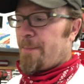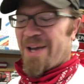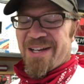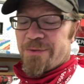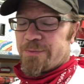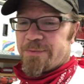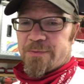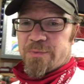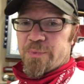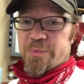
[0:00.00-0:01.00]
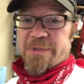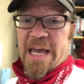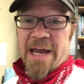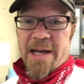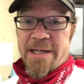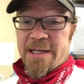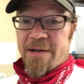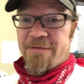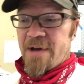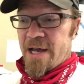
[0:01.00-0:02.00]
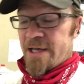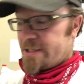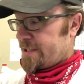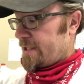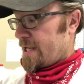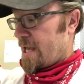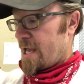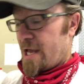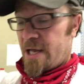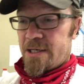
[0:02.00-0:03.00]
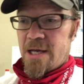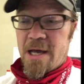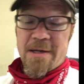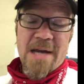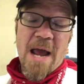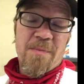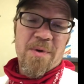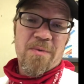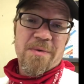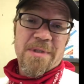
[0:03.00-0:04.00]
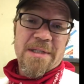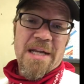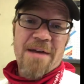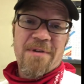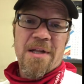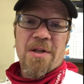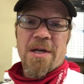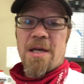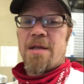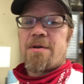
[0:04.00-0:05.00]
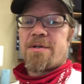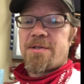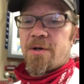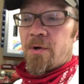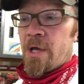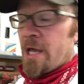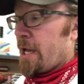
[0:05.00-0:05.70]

but can't identify it, and Napa didn't have any luck either, so